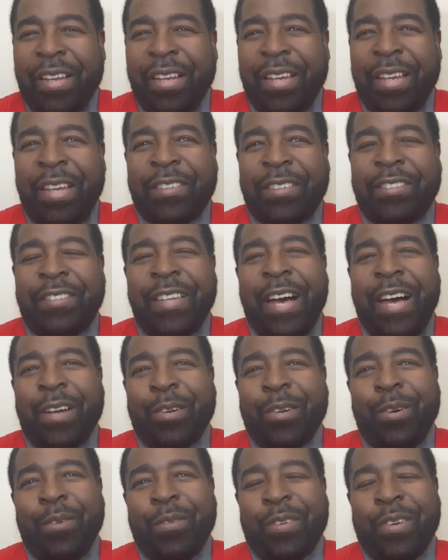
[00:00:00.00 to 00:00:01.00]
"It's Not
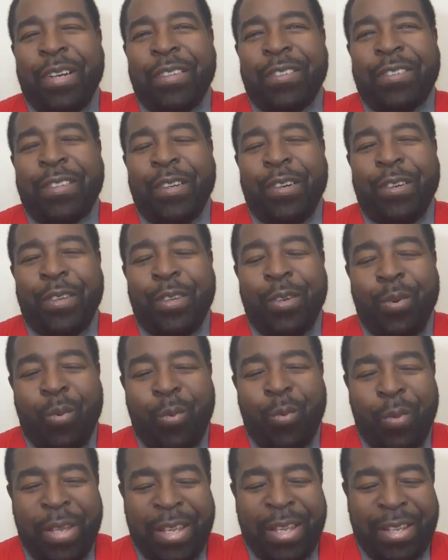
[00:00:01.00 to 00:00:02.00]
Over Until You
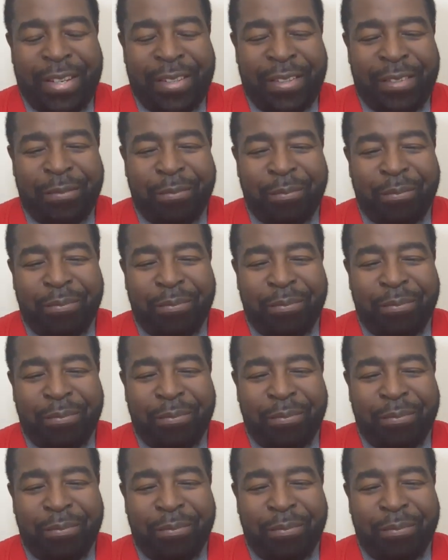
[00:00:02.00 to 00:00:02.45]
Win."